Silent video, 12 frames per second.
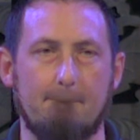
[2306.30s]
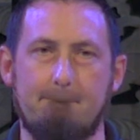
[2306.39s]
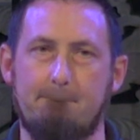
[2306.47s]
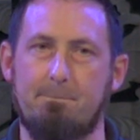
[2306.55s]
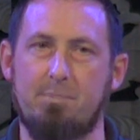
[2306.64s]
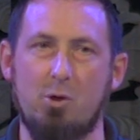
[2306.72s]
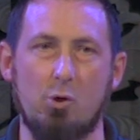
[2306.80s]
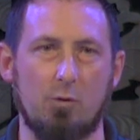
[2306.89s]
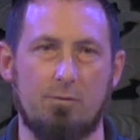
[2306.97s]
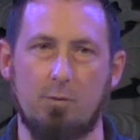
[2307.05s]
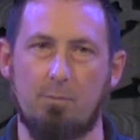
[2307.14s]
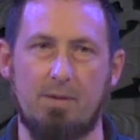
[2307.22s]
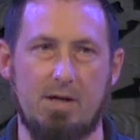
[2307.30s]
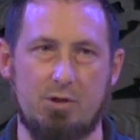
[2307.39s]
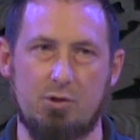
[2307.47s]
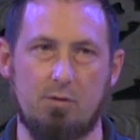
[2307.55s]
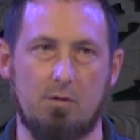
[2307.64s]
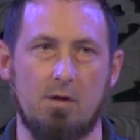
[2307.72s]
beautiful
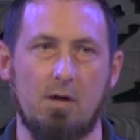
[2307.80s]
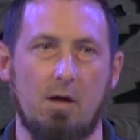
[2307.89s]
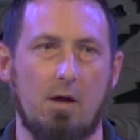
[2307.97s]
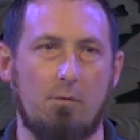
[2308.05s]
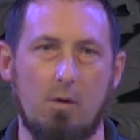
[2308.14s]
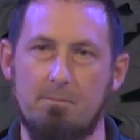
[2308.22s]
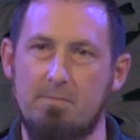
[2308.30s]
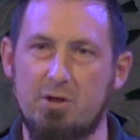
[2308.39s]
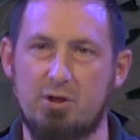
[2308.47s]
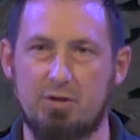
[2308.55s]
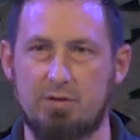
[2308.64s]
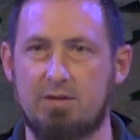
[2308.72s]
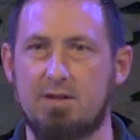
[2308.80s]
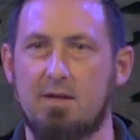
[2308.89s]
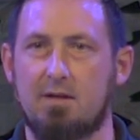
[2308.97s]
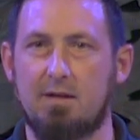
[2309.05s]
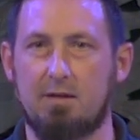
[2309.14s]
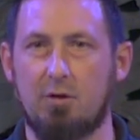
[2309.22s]
picture of what missions
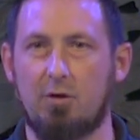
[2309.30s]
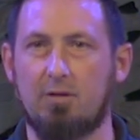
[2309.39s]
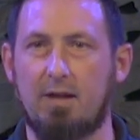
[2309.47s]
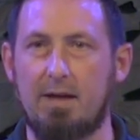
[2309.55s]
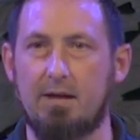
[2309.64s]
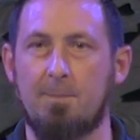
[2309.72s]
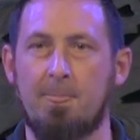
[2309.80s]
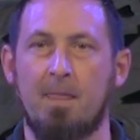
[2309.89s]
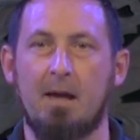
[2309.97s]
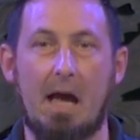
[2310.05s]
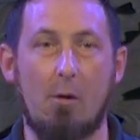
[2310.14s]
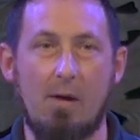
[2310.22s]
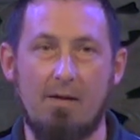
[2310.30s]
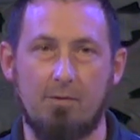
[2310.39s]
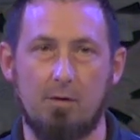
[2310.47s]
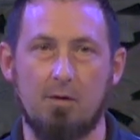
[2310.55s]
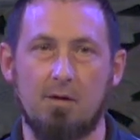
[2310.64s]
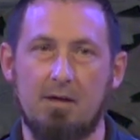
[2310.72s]
can look like.
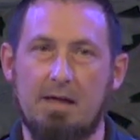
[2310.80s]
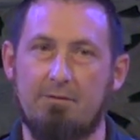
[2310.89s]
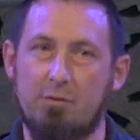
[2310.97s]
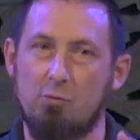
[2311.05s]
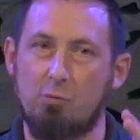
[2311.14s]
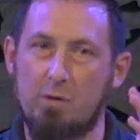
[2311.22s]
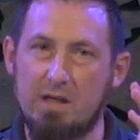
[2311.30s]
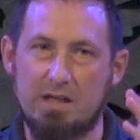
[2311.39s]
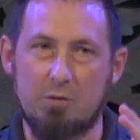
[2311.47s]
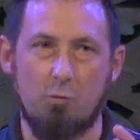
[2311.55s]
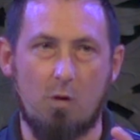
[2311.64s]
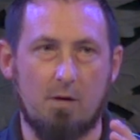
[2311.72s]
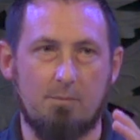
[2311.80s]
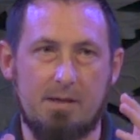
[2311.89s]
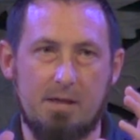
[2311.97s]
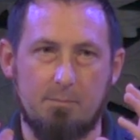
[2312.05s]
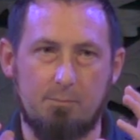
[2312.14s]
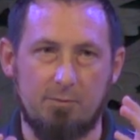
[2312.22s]
However, if you really want to
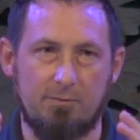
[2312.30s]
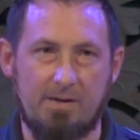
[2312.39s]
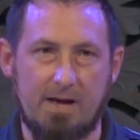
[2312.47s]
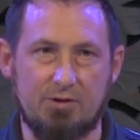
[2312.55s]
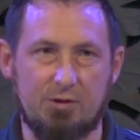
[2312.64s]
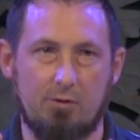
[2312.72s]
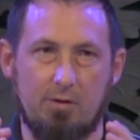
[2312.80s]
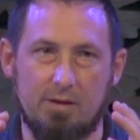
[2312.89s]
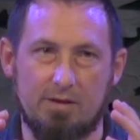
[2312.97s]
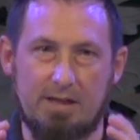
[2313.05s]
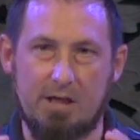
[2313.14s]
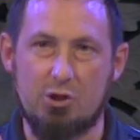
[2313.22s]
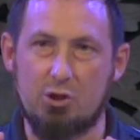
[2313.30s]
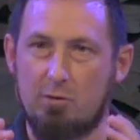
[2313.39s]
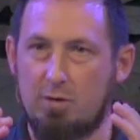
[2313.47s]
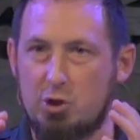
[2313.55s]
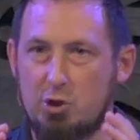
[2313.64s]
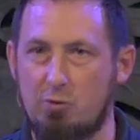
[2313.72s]
be a professor and a teacher
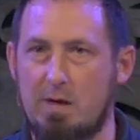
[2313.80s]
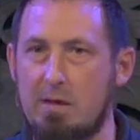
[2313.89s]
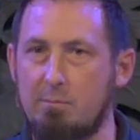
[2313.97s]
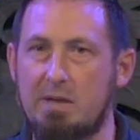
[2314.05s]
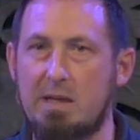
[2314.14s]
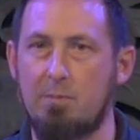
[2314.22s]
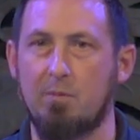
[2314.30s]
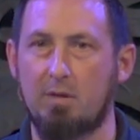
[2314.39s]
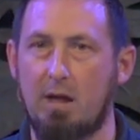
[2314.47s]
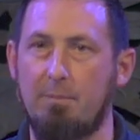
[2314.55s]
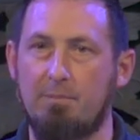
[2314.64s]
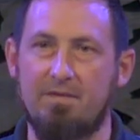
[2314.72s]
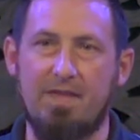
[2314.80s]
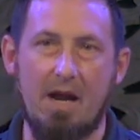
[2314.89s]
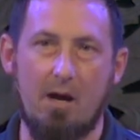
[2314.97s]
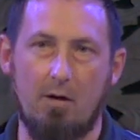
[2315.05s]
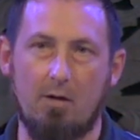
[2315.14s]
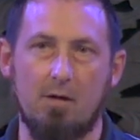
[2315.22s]
and train people up
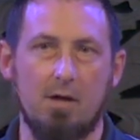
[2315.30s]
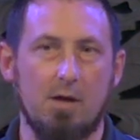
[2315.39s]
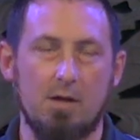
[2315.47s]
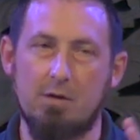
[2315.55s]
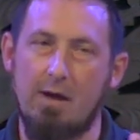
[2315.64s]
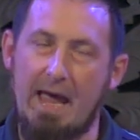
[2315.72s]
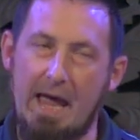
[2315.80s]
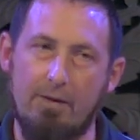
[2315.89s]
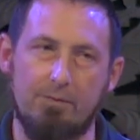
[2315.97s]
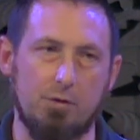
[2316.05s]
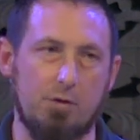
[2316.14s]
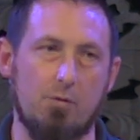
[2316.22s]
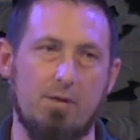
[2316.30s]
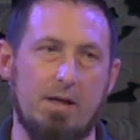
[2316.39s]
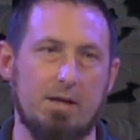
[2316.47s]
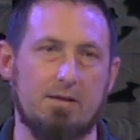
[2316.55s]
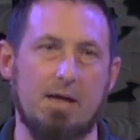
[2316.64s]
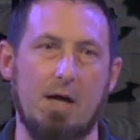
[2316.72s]
there, you have to go get
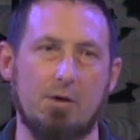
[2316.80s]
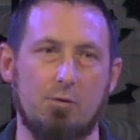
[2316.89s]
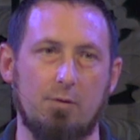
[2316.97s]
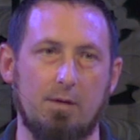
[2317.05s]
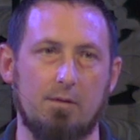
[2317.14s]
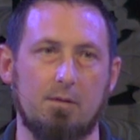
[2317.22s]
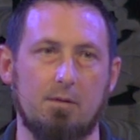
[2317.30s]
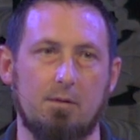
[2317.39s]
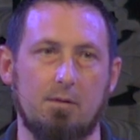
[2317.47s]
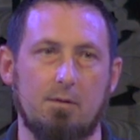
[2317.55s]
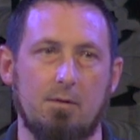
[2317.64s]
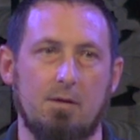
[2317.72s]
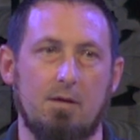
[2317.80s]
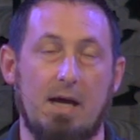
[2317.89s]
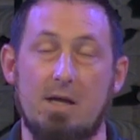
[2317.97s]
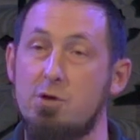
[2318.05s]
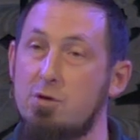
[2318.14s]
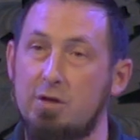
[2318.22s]
a doctorate.
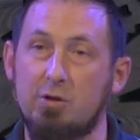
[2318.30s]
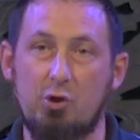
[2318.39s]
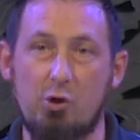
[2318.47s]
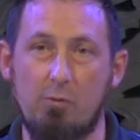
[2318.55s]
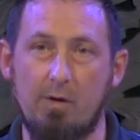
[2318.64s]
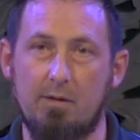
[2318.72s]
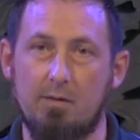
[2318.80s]
And you can do it